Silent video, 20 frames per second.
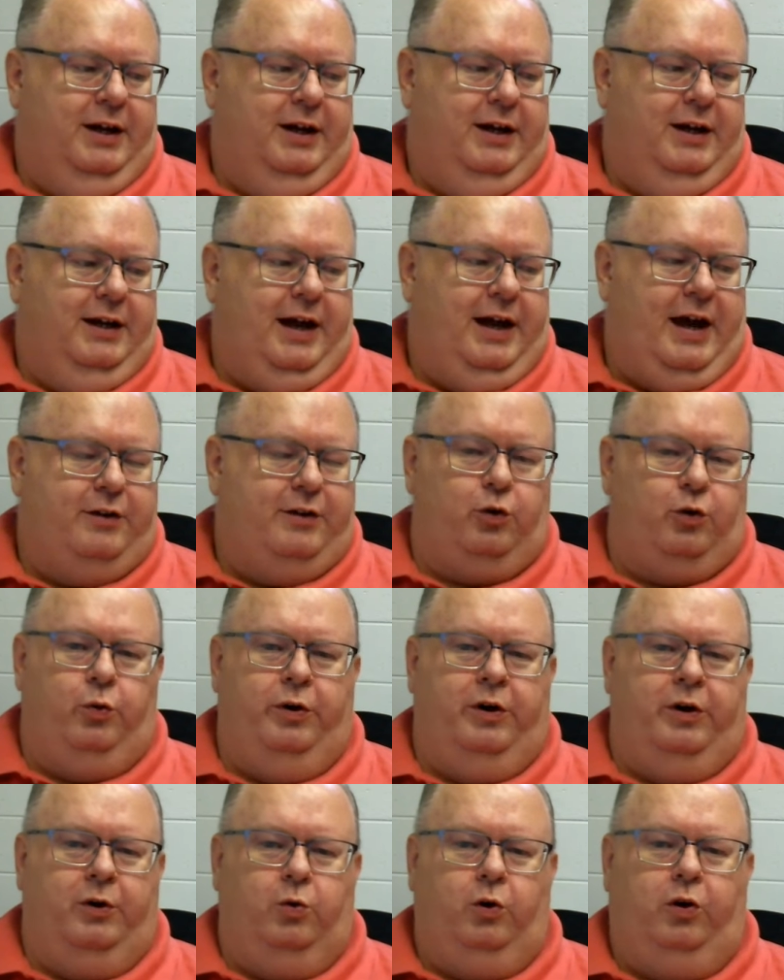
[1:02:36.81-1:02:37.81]
He has a
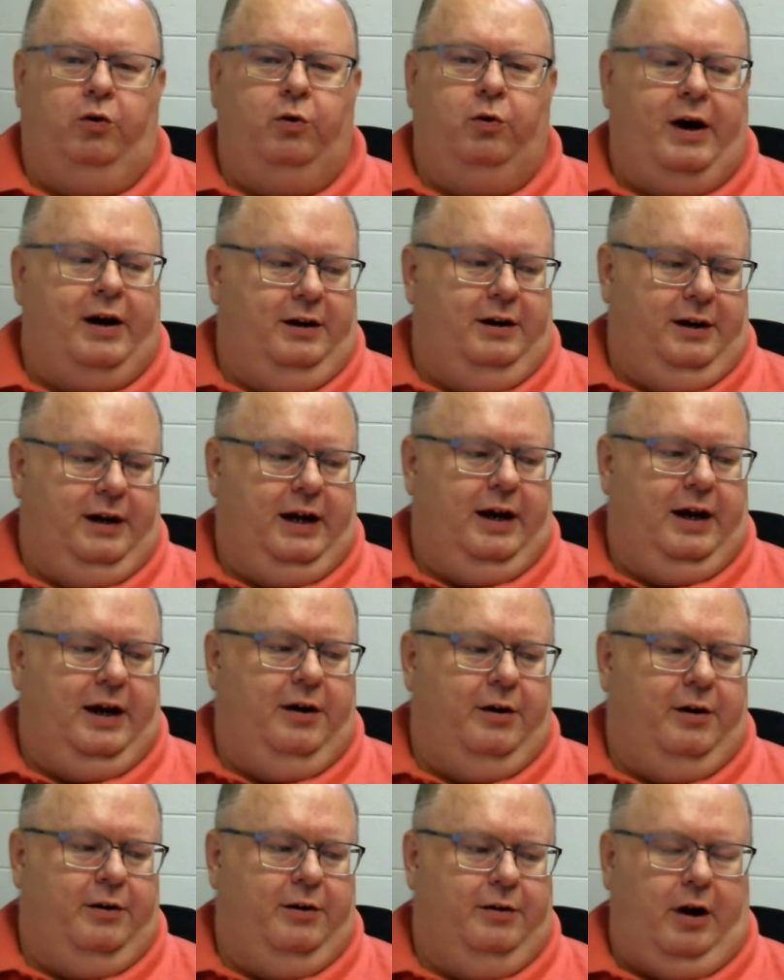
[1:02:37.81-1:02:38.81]
real great
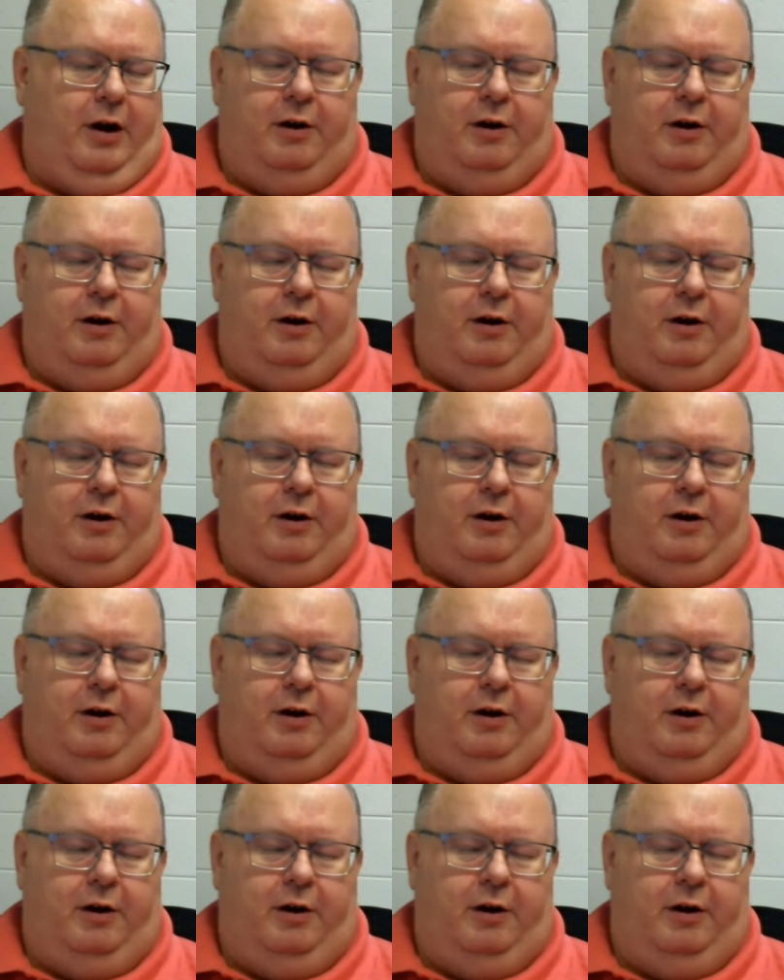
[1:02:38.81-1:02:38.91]
ear